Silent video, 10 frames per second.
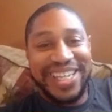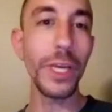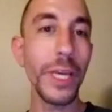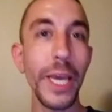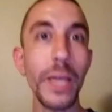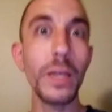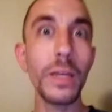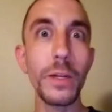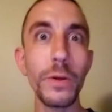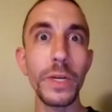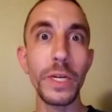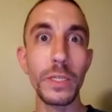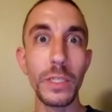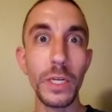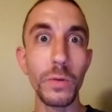can't undo it. You're
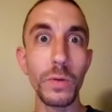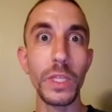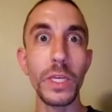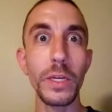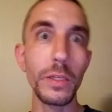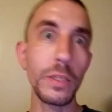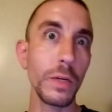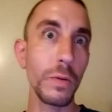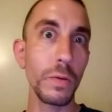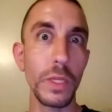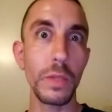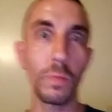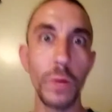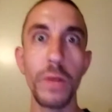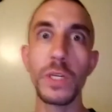stuck with it. You're stuck with
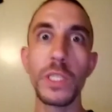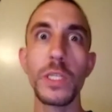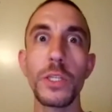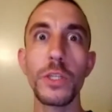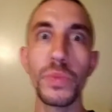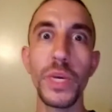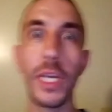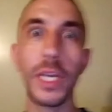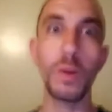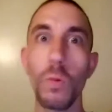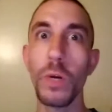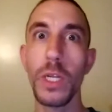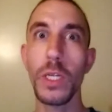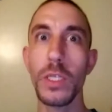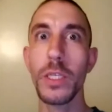whatever decision you make, and what
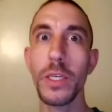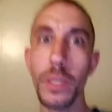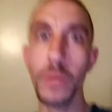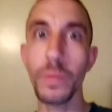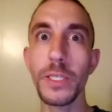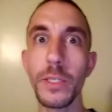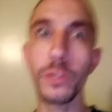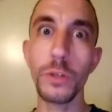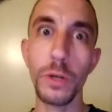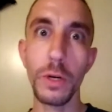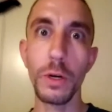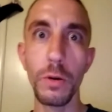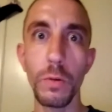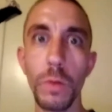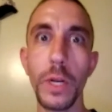doesn't kill you makes you stronger and
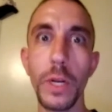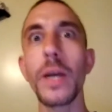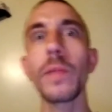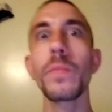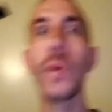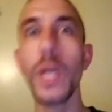what not. But